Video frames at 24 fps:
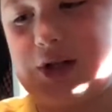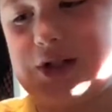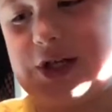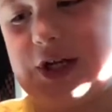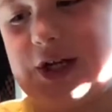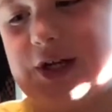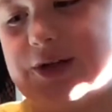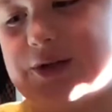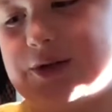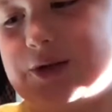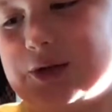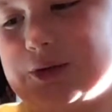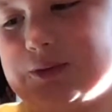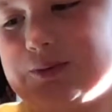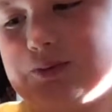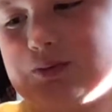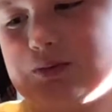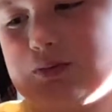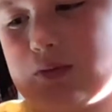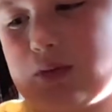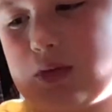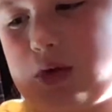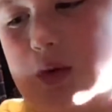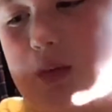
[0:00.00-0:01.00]
Next one
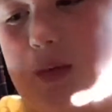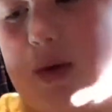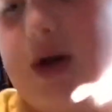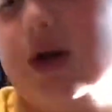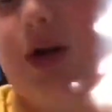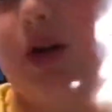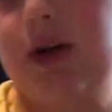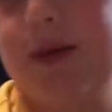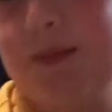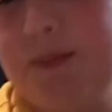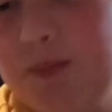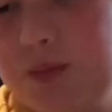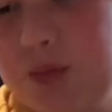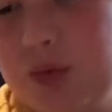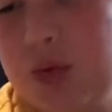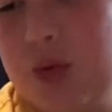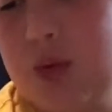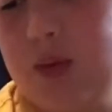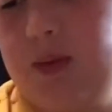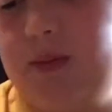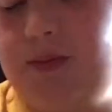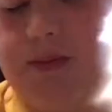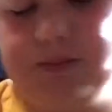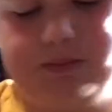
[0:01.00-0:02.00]
is... Wait, hold on.
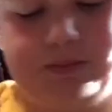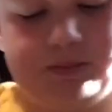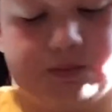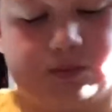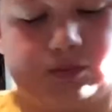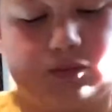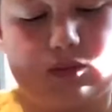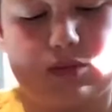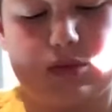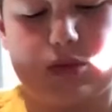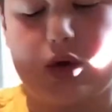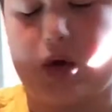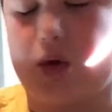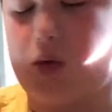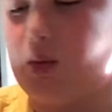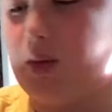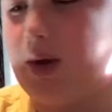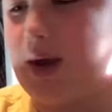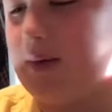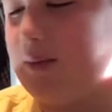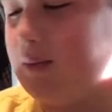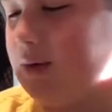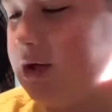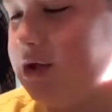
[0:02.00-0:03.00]

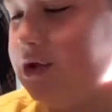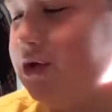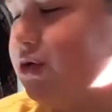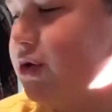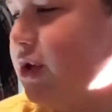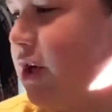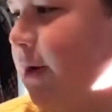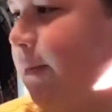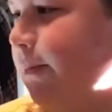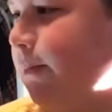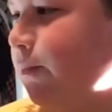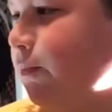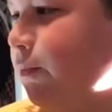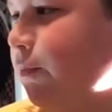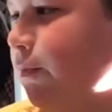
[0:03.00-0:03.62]
Wait, what would you say?